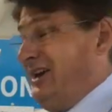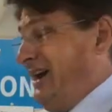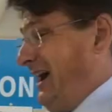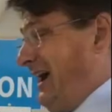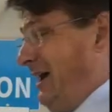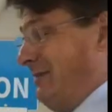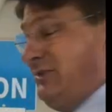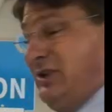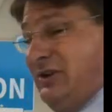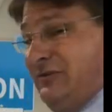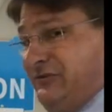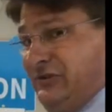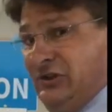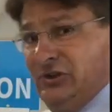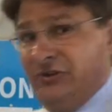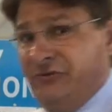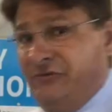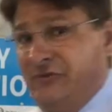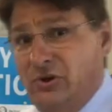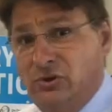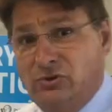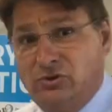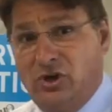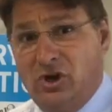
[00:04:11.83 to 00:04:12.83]
I'm gonna field the
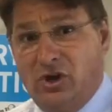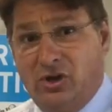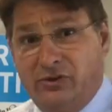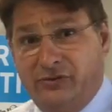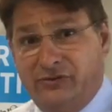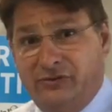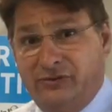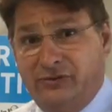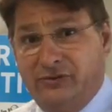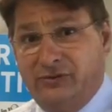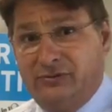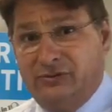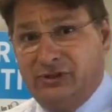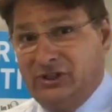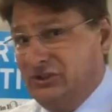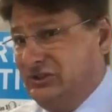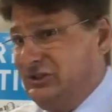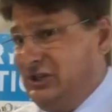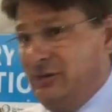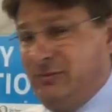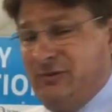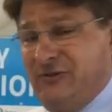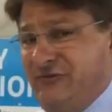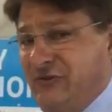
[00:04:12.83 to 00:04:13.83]
phone calls.
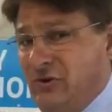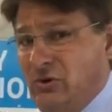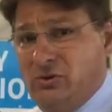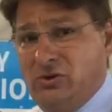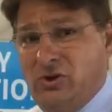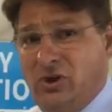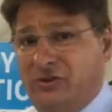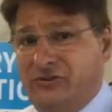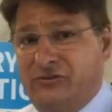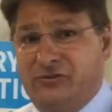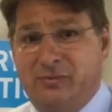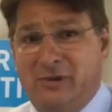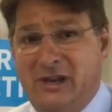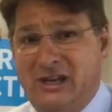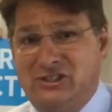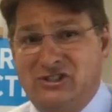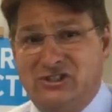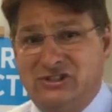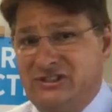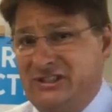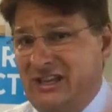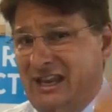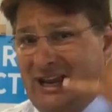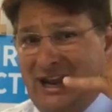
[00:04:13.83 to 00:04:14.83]
There's gonna be phone calls from
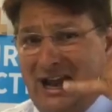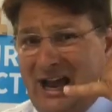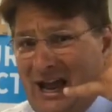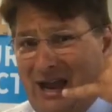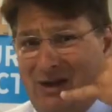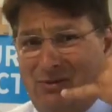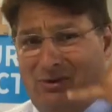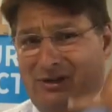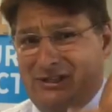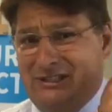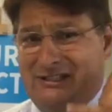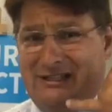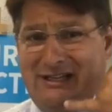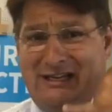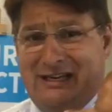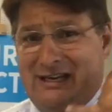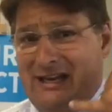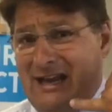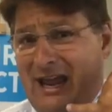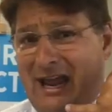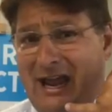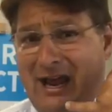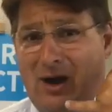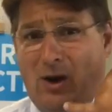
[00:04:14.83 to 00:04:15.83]
agents saying, I wanna see it
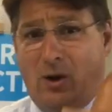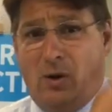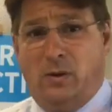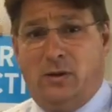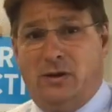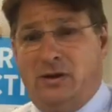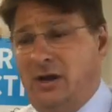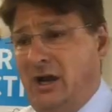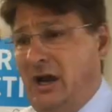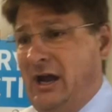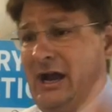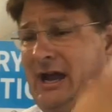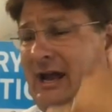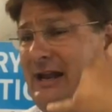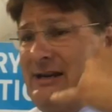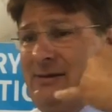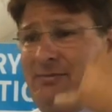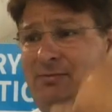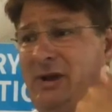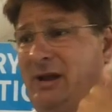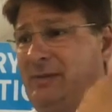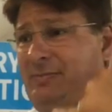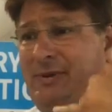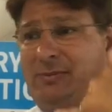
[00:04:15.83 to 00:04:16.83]
now.
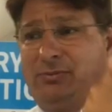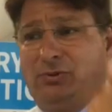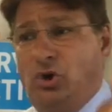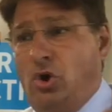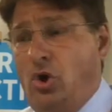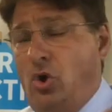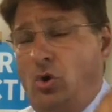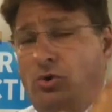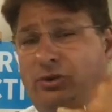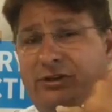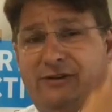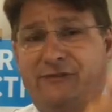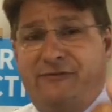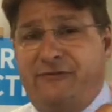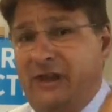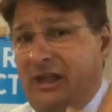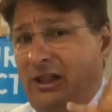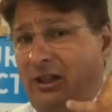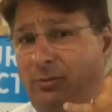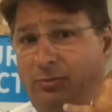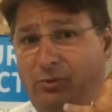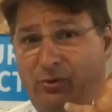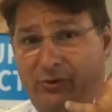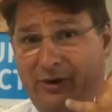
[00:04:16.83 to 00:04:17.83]
My people are only
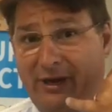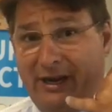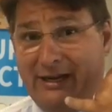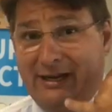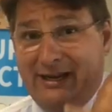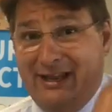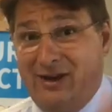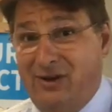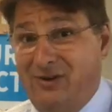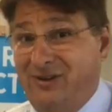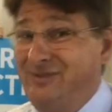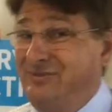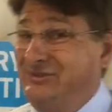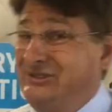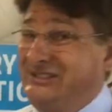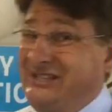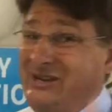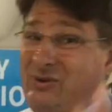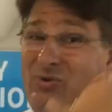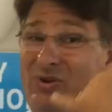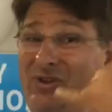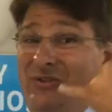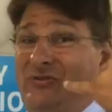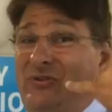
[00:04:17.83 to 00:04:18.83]
available right now. And I'm gonna
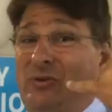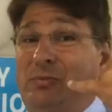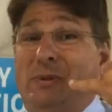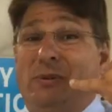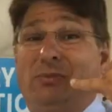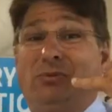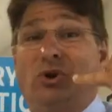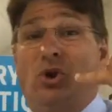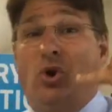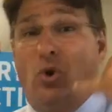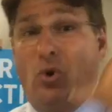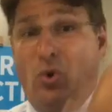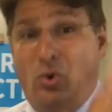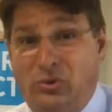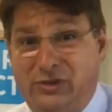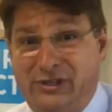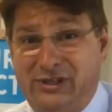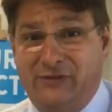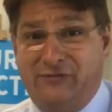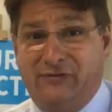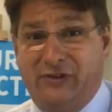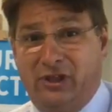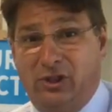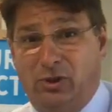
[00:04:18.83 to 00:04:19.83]
say, well, if your people are
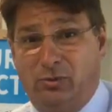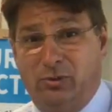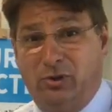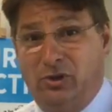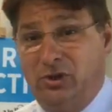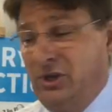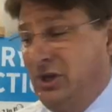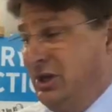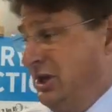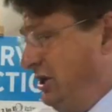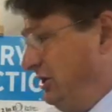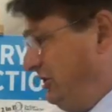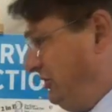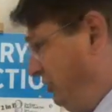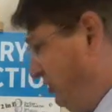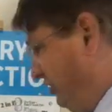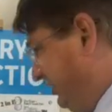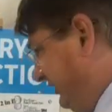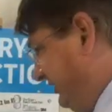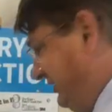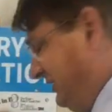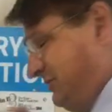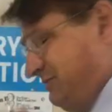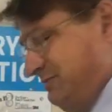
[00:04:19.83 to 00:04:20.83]
only available to
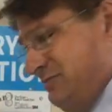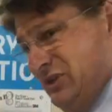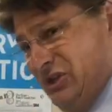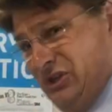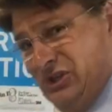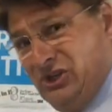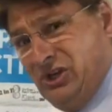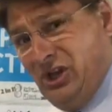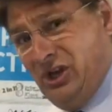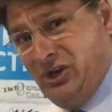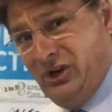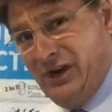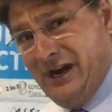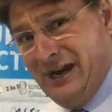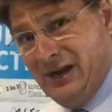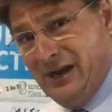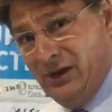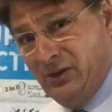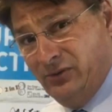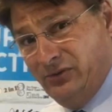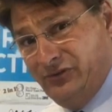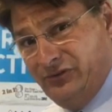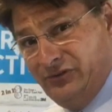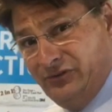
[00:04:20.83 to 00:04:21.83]
look at this $1 million
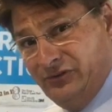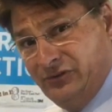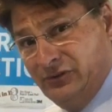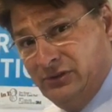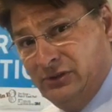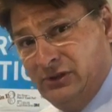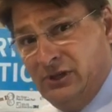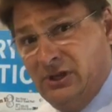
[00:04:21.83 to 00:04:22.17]
house,